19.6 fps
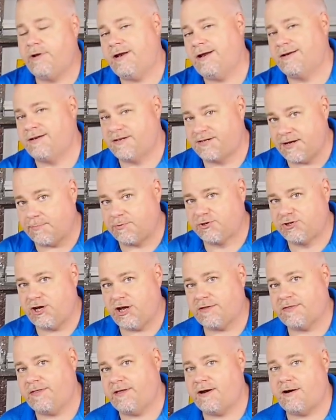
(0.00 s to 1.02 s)
we need to double
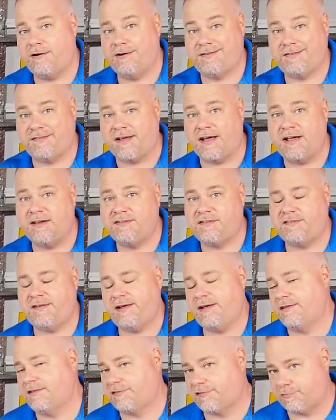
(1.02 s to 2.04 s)
check that our side
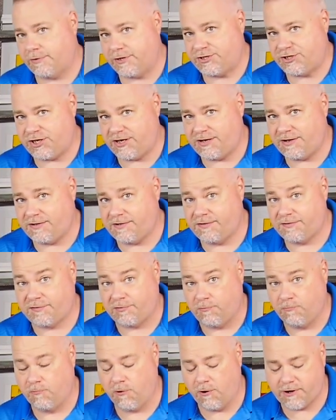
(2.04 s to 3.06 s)
stand switch
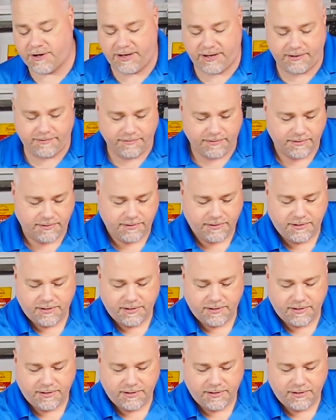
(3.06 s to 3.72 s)
is working.